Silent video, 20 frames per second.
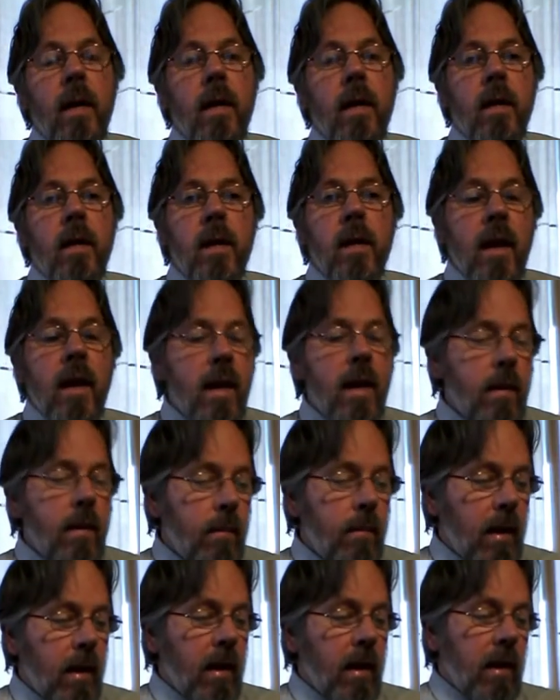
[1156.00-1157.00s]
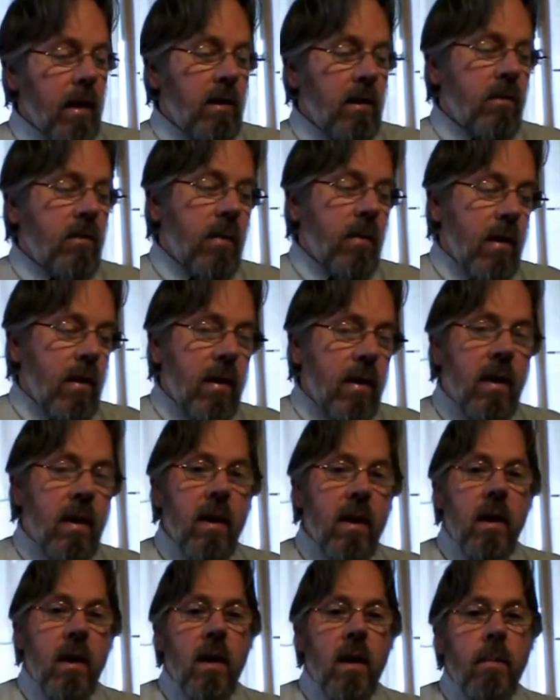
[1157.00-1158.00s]
The name is very
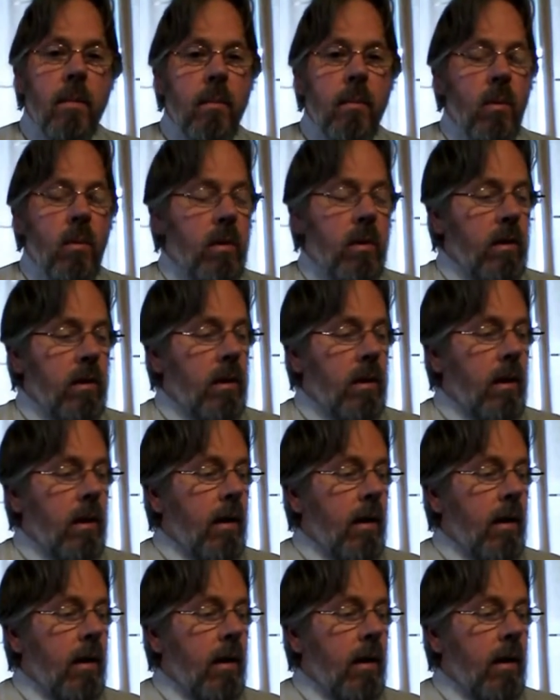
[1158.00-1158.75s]
important.